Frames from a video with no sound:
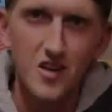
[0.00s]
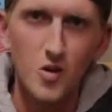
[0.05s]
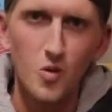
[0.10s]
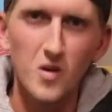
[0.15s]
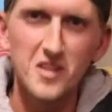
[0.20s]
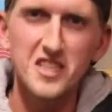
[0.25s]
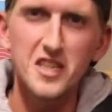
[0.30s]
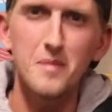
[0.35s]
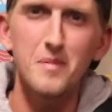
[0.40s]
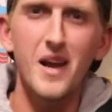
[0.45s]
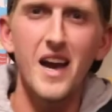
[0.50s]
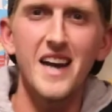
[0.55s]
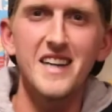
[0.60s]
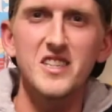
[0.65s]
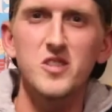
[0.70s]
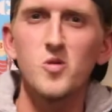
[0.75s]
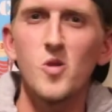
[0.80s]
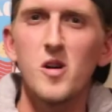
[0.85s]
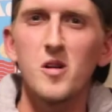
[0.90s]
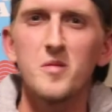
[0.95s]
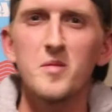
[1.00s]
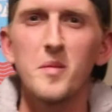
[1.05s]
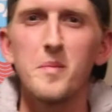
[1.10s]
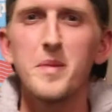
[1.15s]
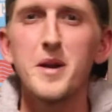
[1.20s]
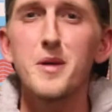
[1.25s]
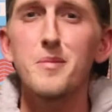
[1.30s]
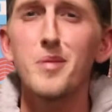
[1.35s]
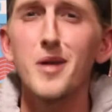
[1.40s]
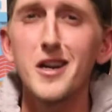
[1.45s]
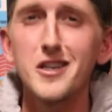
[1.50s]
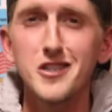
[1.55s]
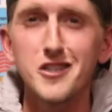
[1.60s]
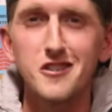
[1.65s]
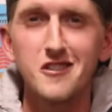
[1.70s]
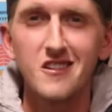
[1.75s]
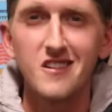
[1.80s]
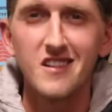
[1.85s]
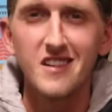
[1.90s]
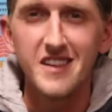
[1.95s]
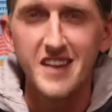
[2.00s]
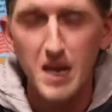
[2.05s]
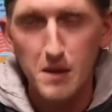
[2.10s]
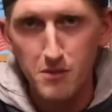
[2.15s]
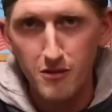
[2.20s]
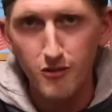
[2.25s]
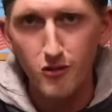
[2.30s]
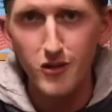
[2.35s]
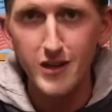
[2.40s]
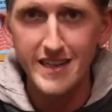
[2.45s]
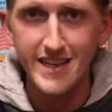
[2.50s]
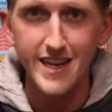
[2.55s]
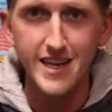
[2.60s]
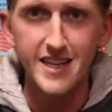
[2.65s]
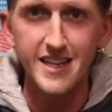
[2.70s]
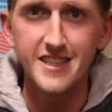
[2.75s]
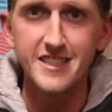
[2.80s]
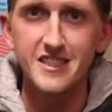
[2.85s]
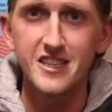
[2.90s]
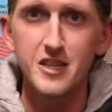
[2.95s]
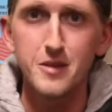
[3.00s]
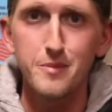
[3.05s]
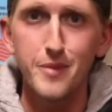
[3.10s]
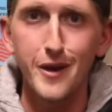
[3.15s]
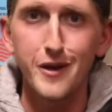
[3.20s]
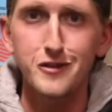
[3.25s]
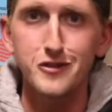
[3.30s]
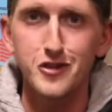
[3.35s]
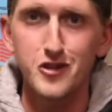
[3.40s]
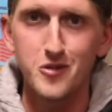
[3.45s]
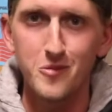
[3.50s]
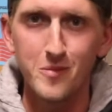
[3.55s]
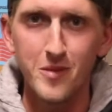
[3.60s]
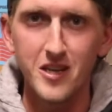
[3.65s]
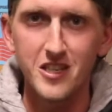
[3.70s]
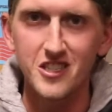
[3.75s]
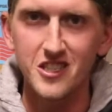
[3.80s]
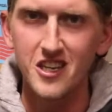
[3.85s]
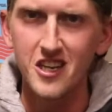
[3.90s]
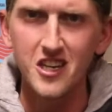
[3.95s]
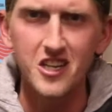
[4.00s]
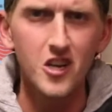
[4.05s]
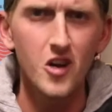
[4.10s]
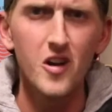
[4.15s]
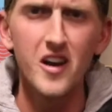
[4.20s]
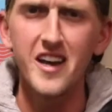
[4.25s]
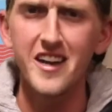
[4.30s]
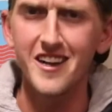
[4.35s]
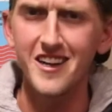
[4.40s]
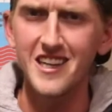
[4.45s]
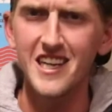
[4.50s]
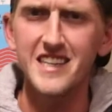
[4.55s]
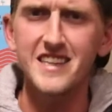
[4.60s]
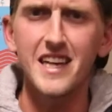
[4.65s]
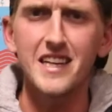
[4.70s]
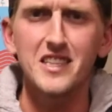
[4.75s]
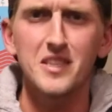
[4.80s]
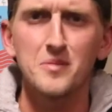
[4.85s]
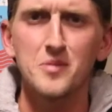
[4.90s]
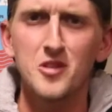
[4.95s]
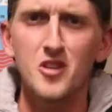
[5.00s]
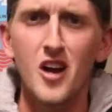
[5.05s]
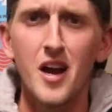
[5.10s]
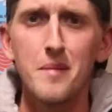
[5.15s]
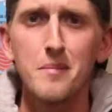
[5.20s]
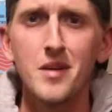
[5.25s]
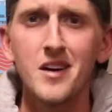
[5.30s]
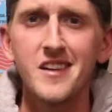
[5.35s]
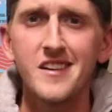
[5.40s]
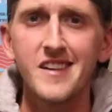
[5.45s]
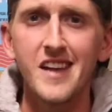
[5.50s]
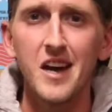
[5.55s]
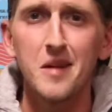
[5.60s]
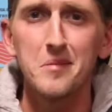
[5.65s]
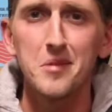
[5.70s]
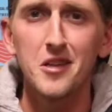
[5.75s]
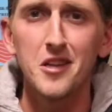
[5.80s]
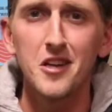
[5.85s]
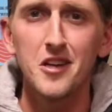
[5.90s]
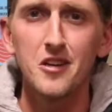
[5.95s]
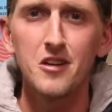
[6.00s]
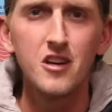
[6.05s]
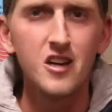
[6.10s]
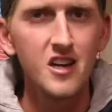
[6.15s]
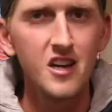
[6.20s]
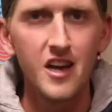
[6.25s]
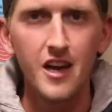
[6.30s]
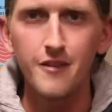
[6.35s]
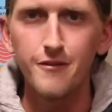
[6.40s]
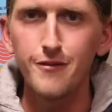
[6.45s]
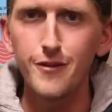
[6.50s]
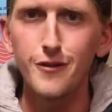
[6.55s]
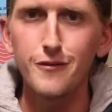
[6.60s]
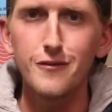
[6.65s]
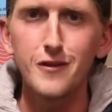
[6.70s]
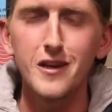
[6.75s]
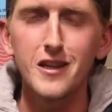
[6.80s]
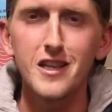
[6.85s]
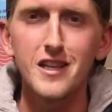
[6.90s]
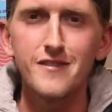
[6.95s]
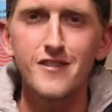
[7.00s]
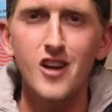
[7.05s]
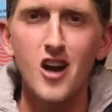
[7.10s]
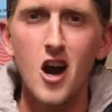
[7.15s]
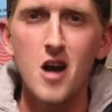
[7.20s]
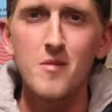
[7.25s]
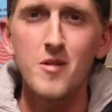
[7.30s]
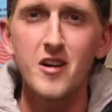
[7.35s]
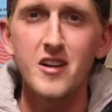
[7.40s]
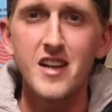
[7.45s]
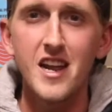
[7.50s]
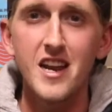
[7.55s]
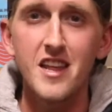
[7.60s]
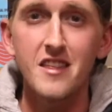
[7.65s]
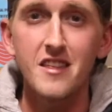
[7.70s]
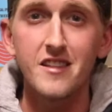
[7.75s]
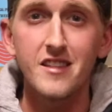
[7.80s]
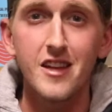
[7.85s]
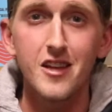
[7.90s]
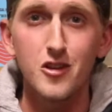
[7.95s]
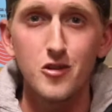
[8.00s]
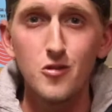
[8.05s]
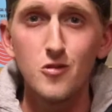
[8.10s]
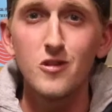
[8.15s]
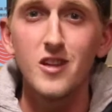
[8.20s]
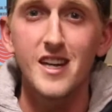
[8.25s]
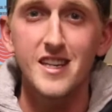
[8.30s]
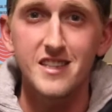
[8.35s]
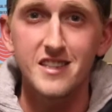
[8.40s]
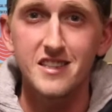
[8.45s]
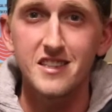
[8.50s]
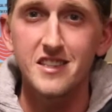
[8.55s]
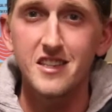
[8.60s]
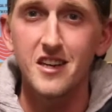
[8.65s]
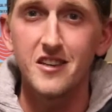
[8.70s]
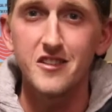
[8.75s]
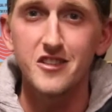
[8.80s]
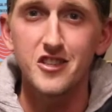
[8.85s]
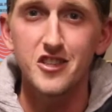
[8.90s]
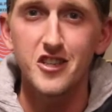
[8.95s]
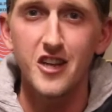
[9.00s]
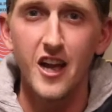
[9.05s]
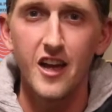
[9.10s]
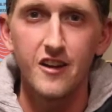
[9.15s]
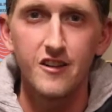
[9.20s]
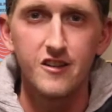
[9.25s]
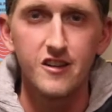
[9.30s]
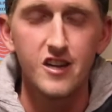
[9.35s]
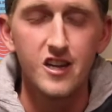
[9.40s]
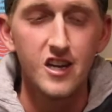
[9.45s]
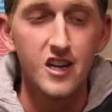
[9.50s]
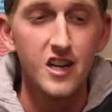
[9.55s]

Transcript: What's up guys, and welcome to Beer Pressure. Now before I get into the beers too much, go ahead and click that subscribe button down below and feel free to leave a comment on anything that you'd like to see on this channel.